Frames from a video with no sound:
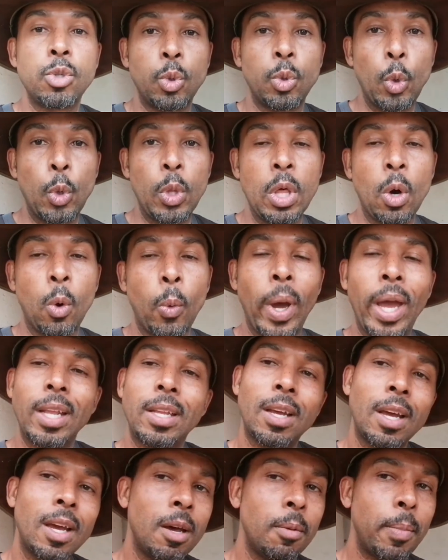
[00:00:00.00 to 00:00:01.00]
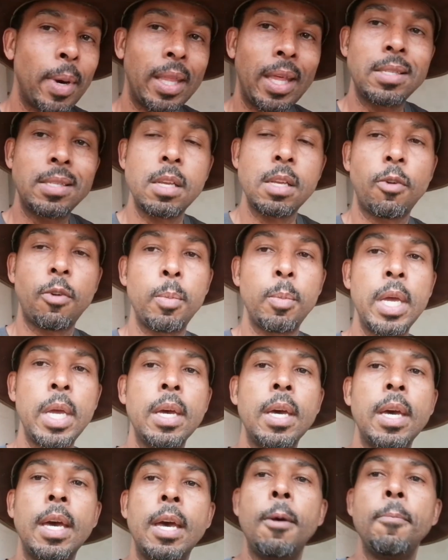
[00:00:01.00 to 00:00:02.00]
to the weight. But that's it from
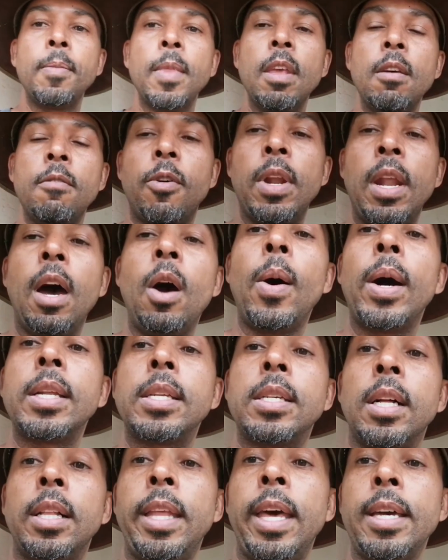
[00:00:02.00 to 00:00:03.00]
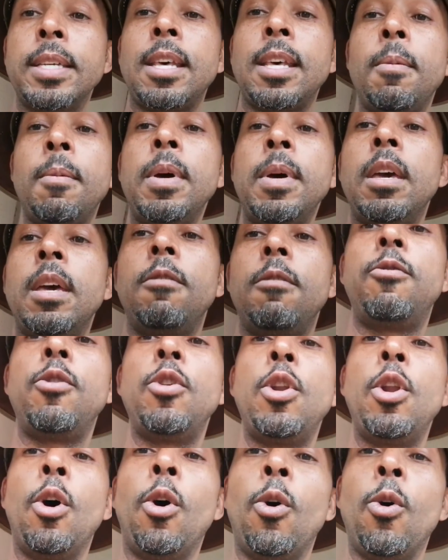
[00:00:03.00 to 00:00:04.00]
me for now. Until next time,
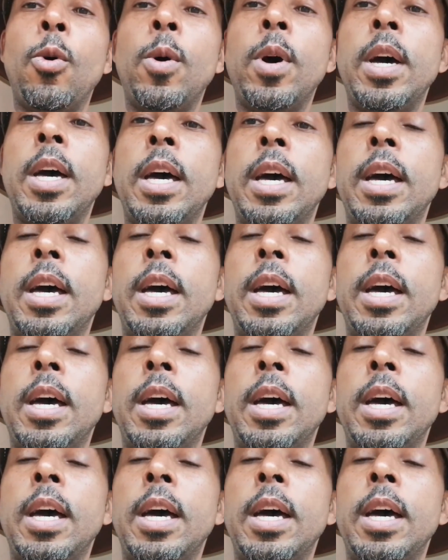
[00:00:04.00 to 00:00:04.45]
if you know